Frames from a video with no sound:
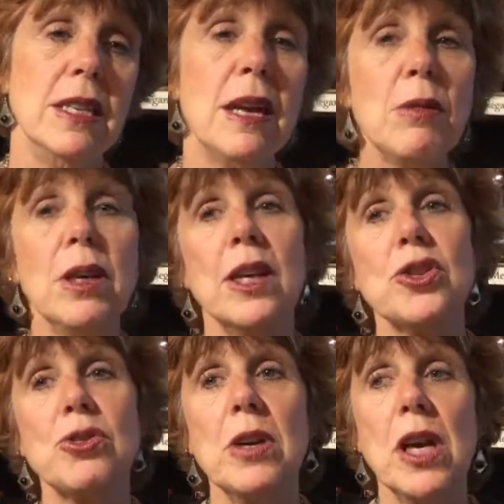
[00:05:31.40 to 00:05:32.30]
Not really a
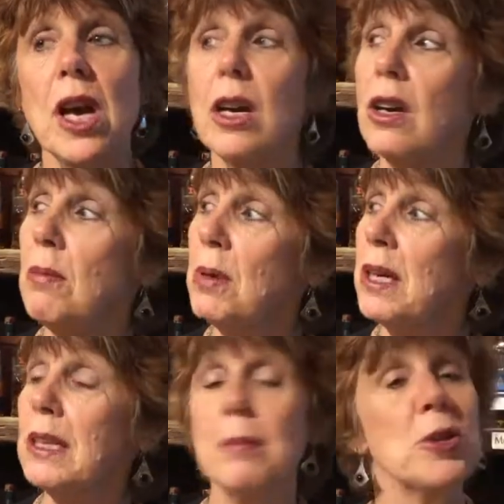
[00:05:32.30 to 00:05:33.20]
tree hugger,
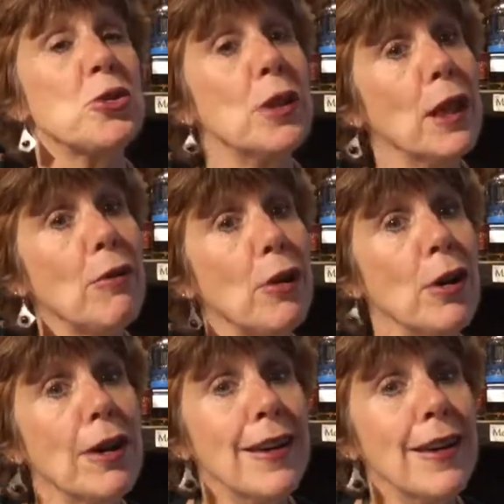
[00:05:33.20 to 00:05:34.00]
but I'm a tree lover.